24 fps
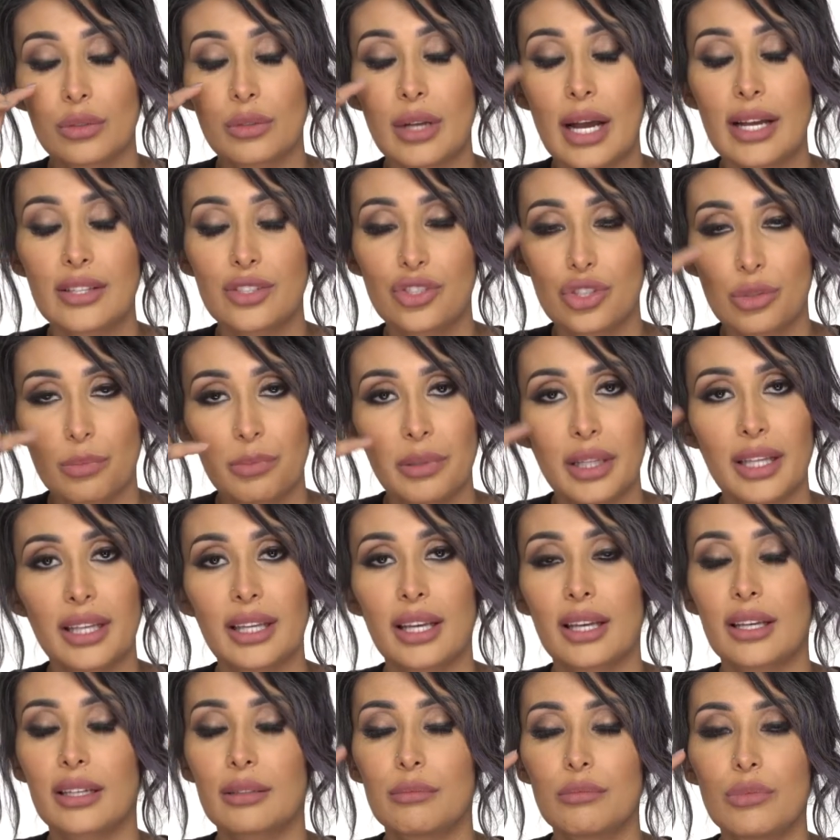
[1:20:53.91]
as you're
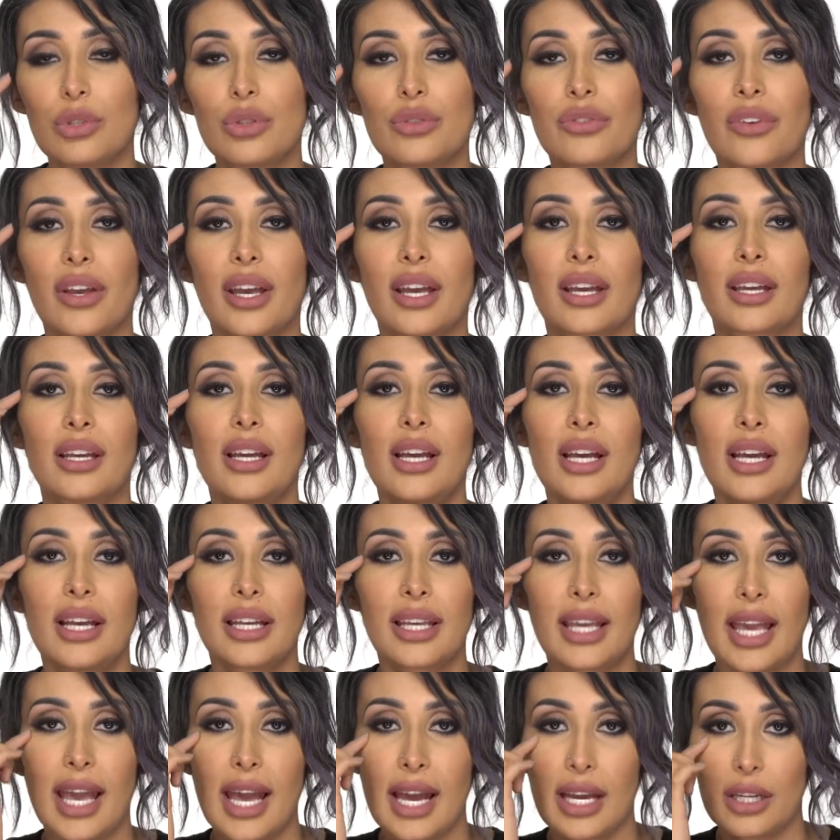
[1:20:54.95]
blinking and moving,
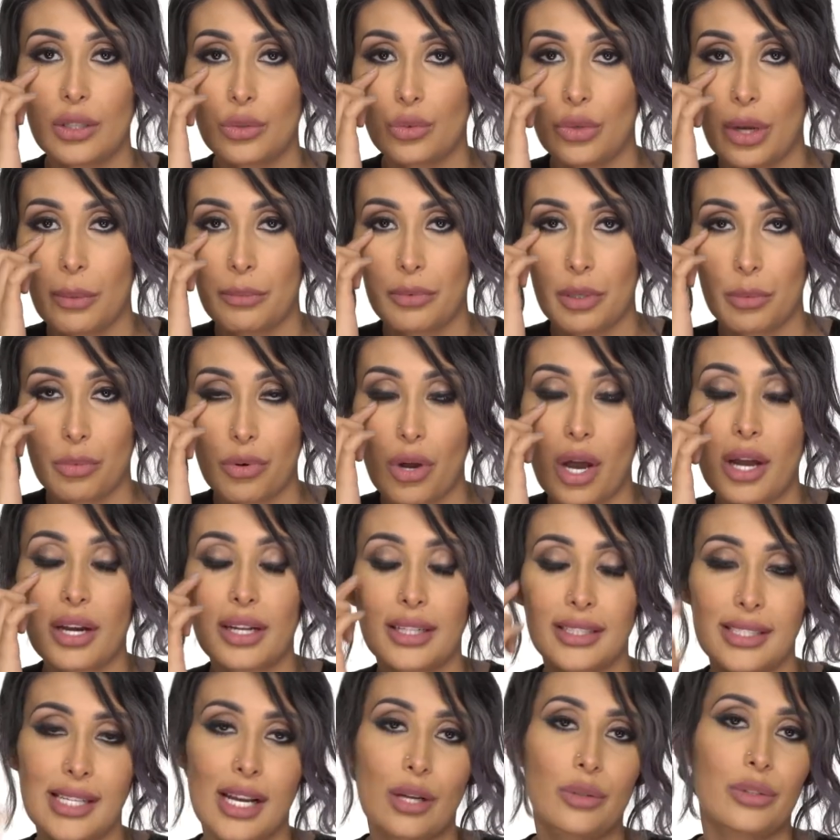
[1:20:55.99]
can rub the
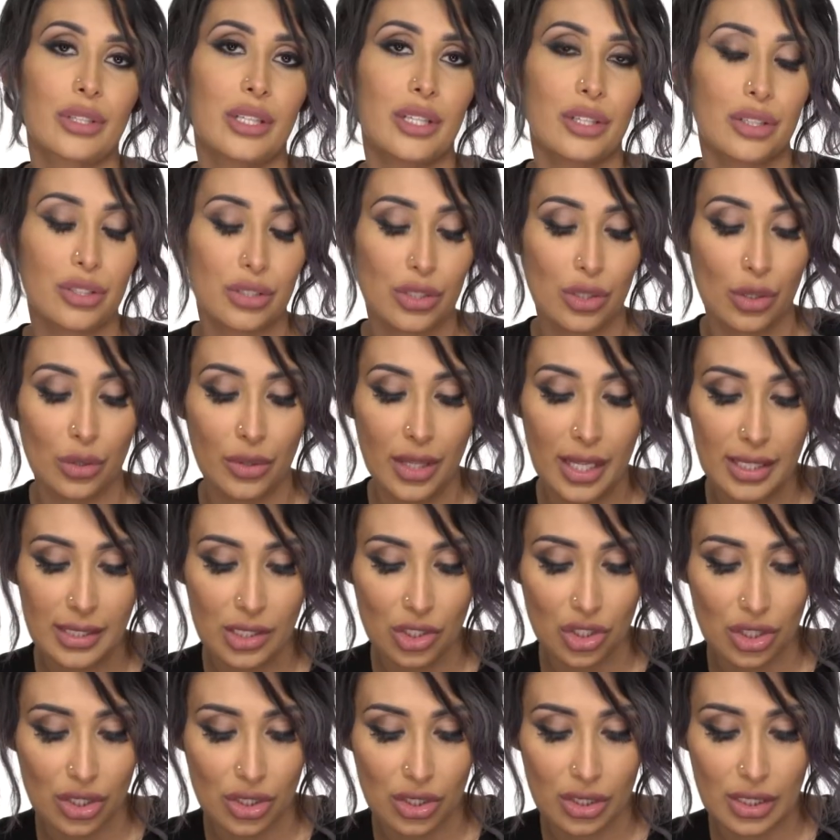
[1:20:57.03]
product down here. So
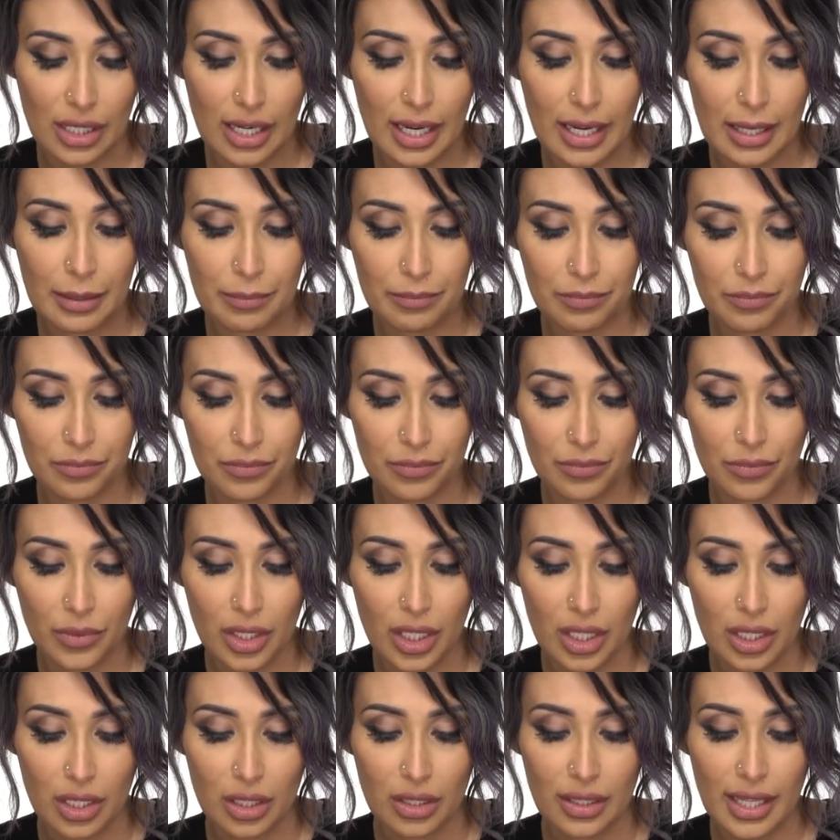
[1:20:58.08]
that's just
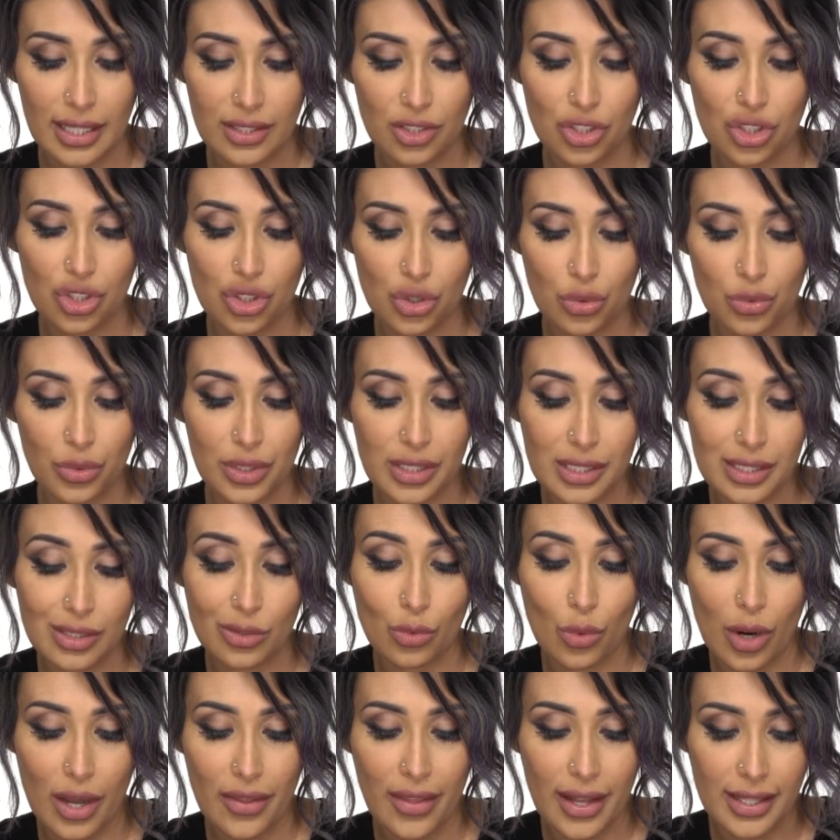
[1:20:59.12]
the reason
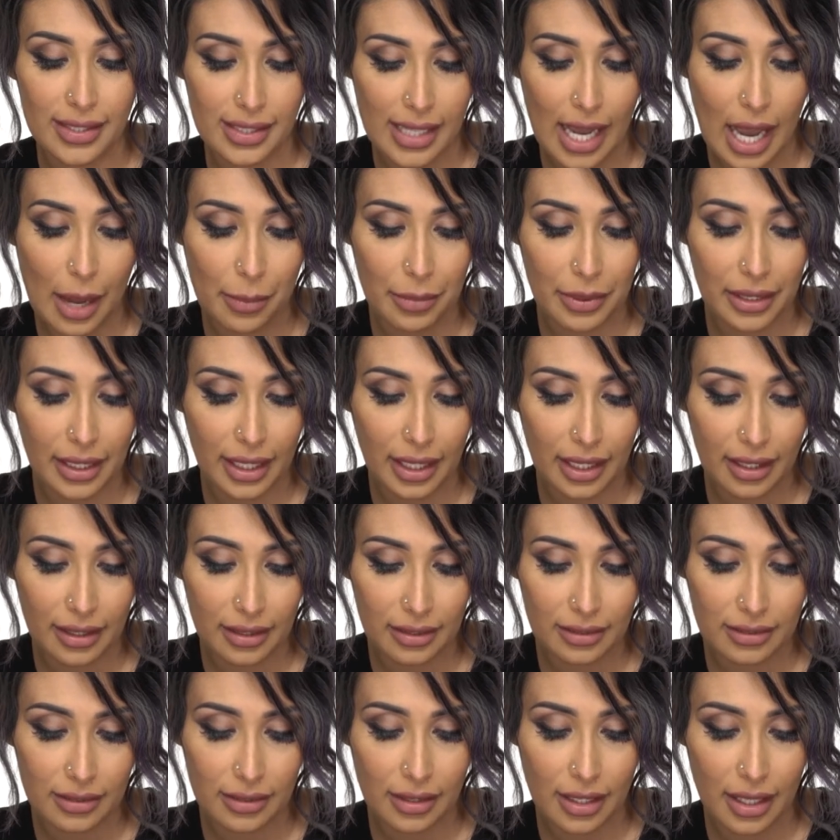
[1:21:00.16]
why that's
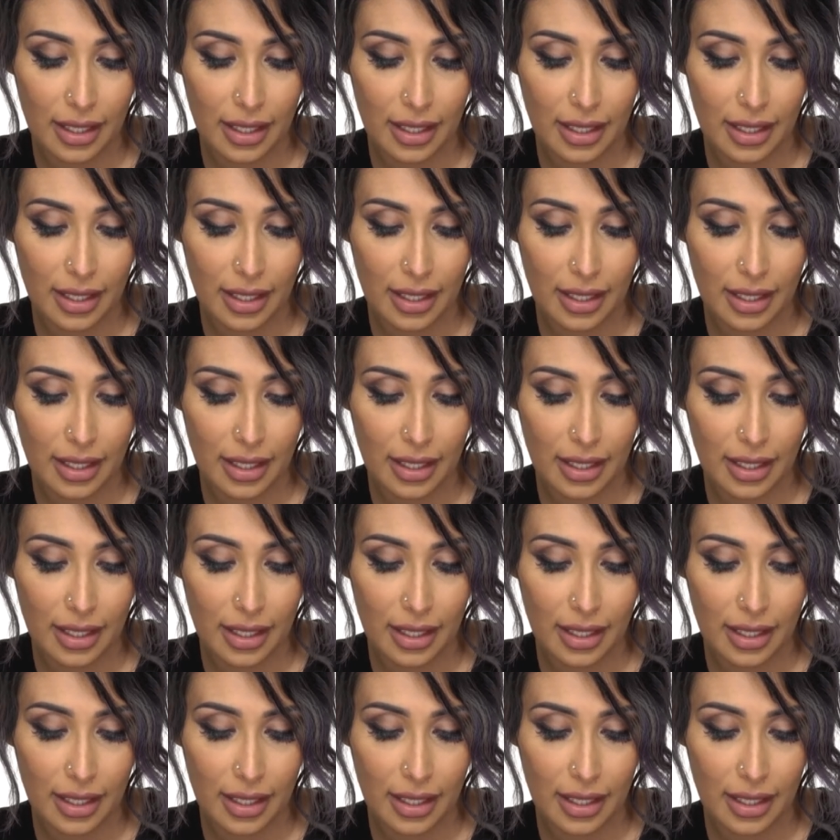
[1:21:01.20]
happening.